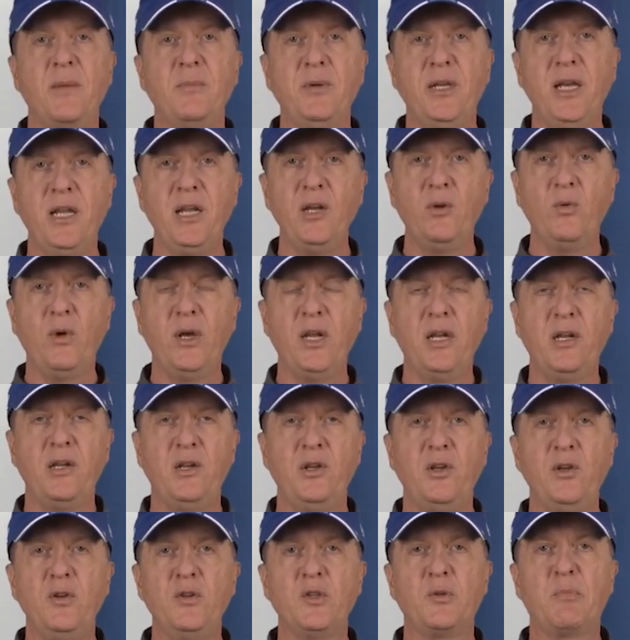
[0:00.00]
I'm getting ready
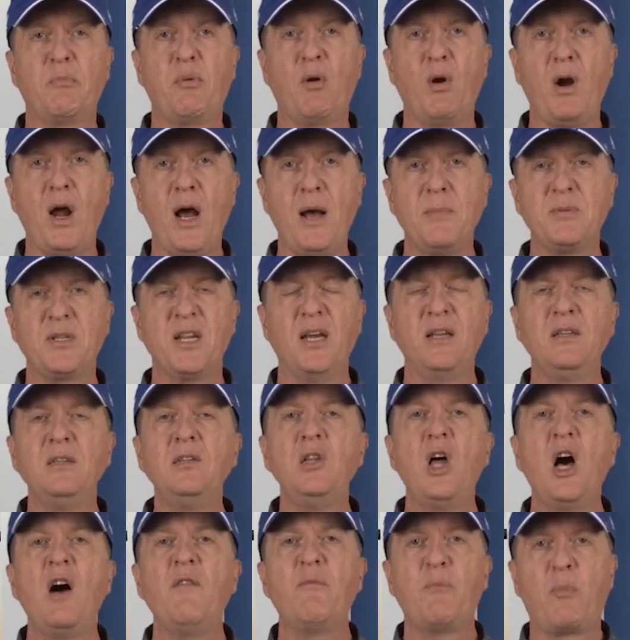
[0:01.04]
to use props. I
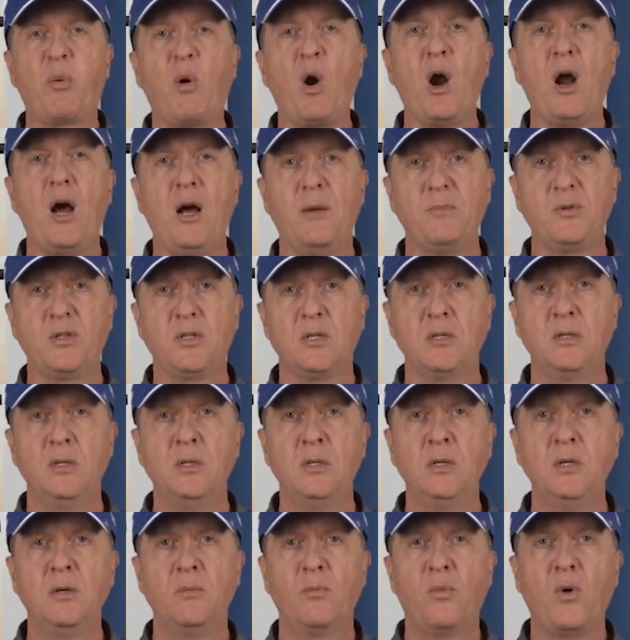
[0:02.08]
love props.
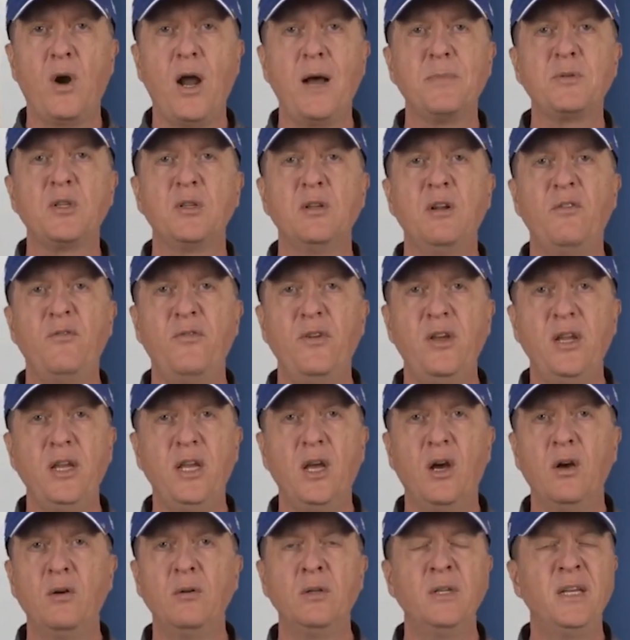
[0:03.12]
Props on a
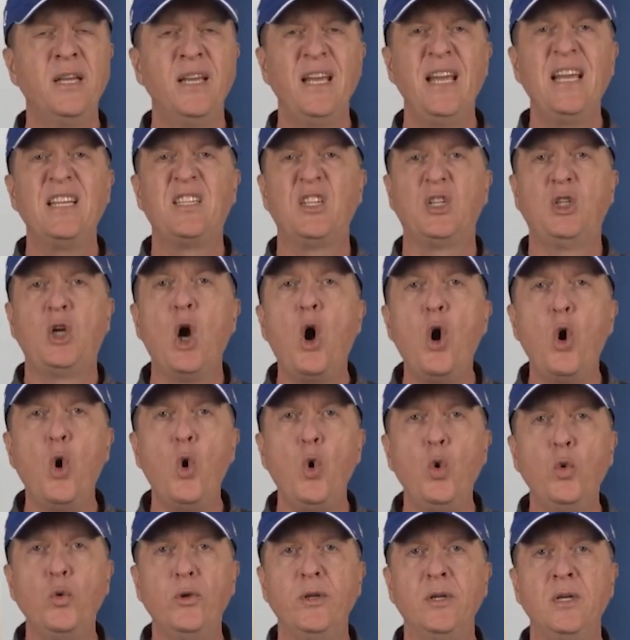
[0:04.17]
video. It's
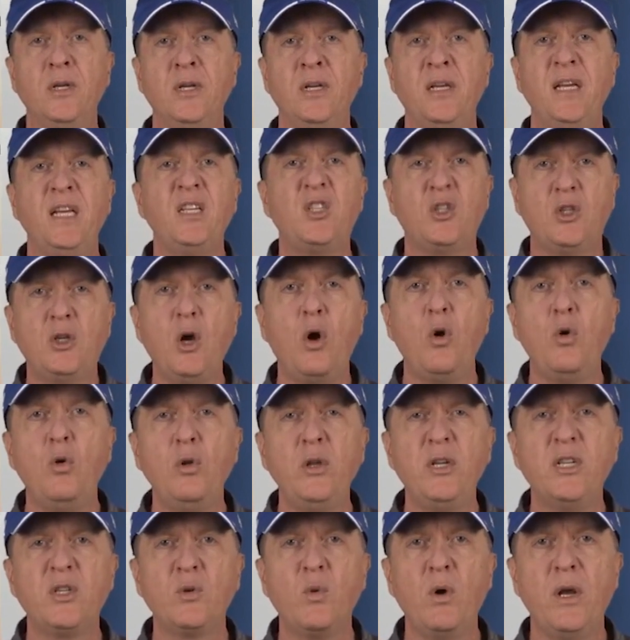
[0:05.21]
gold. It's
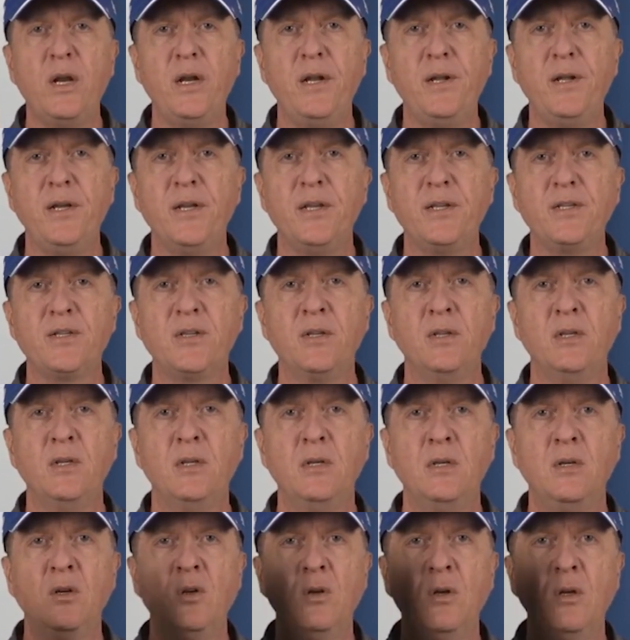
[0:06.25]
gold is what it is.
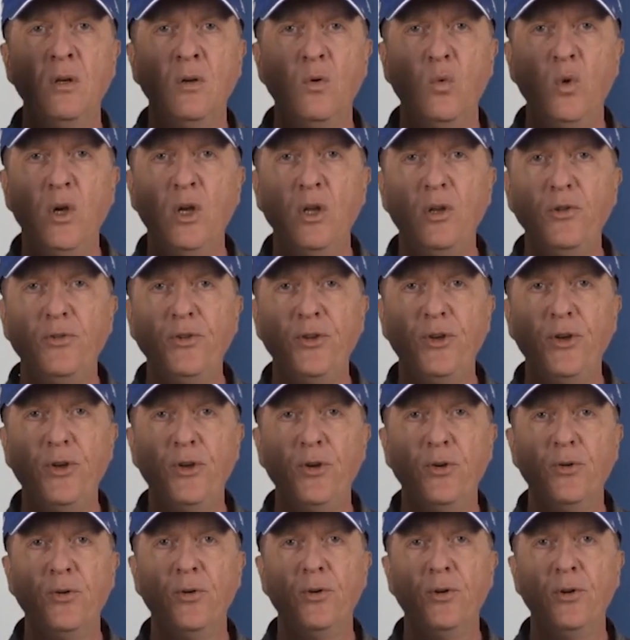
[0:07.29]
Will
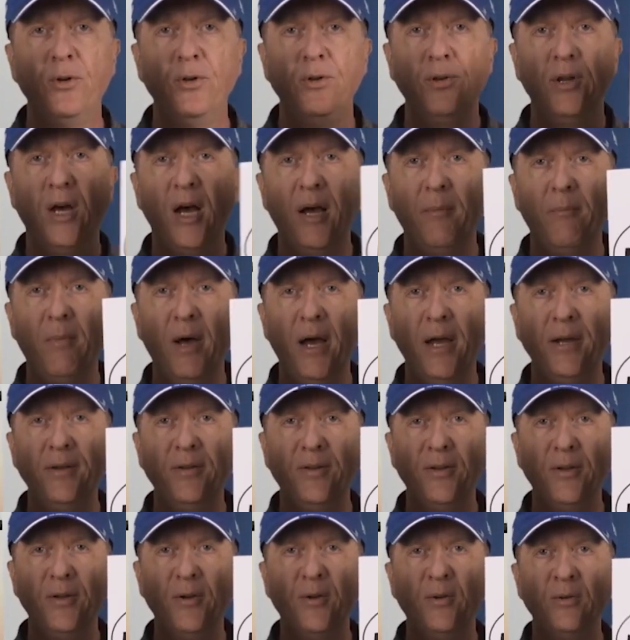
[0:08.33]
do, not
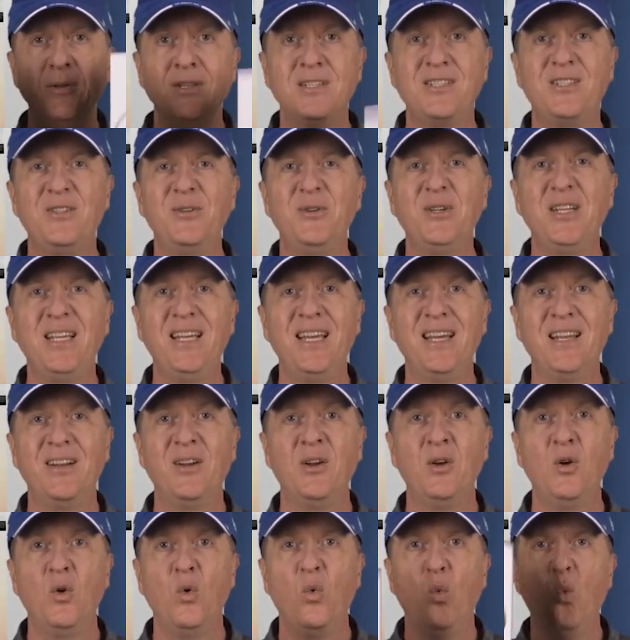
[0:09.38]
might do. Let's do it again.
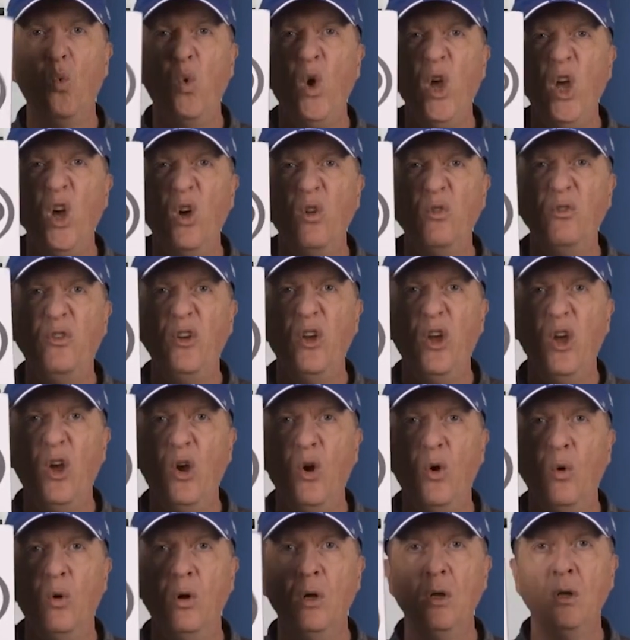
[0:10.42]
Will
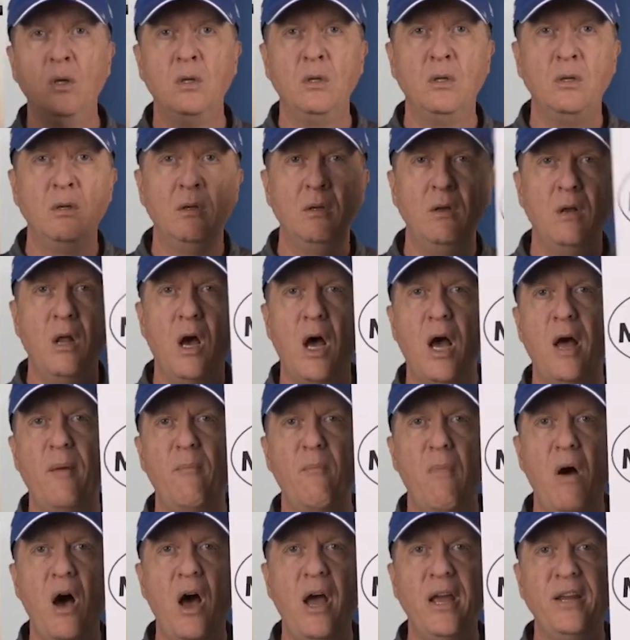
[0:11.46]
do,
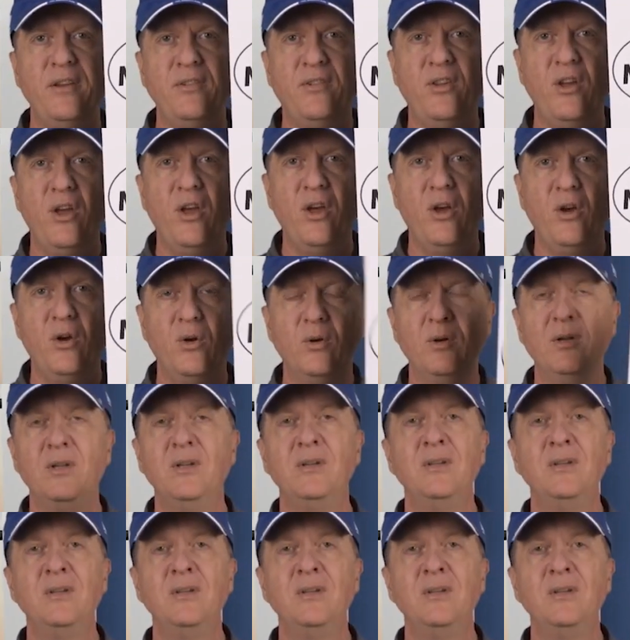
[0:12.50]
not might do.